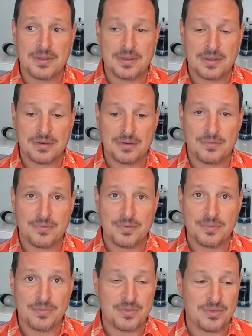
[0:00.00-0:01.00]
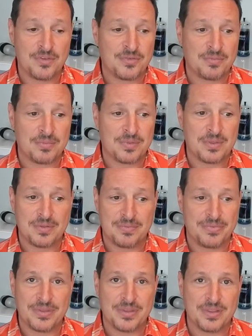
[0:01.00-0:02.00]
you know, if you just,
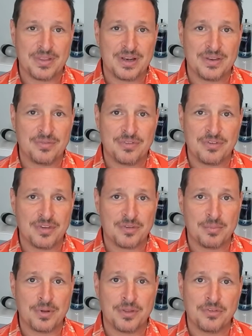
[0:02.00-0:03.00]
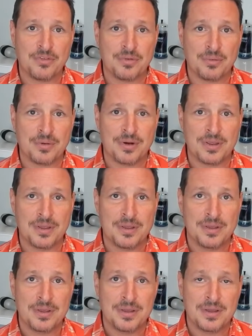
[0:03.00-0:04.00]
not even 6 months already,
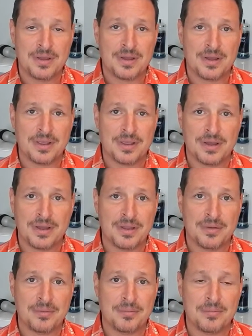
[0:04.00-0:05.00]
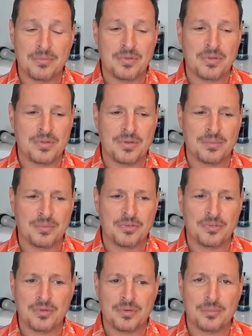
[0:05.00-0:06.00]
I got
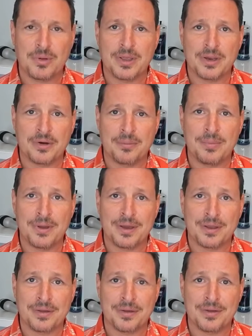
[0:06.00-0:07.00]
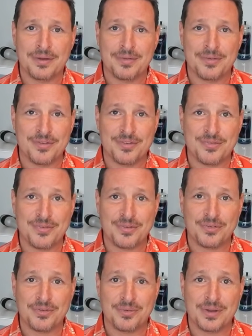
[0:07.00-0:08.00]
almost all my hair back. Just
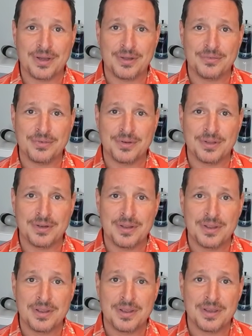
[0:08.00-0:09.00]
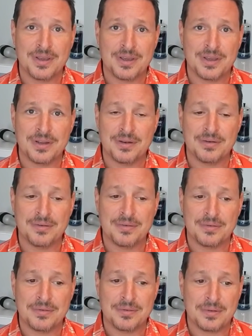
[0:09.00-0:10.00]
feel so confident, and
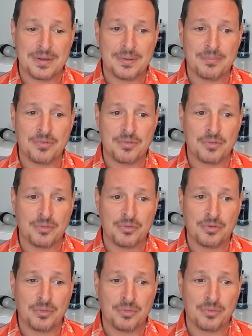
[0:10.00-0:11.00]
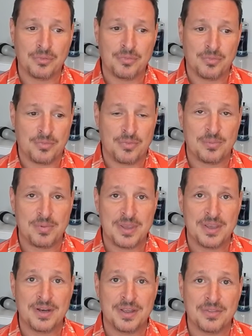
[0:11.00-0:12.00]
I'm still told from the
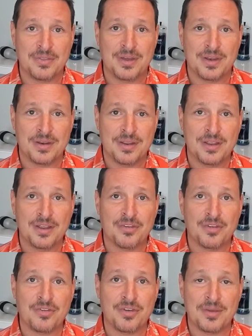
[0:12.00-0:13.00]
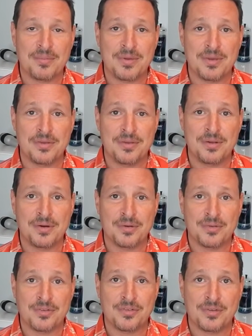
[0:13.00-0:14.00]
beginning that it's going to take me a
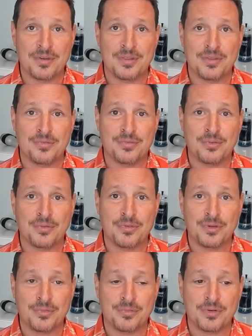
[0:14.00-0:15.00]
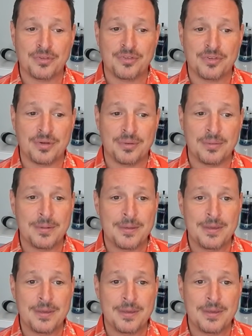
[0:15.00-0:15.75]
year to see the full difference, so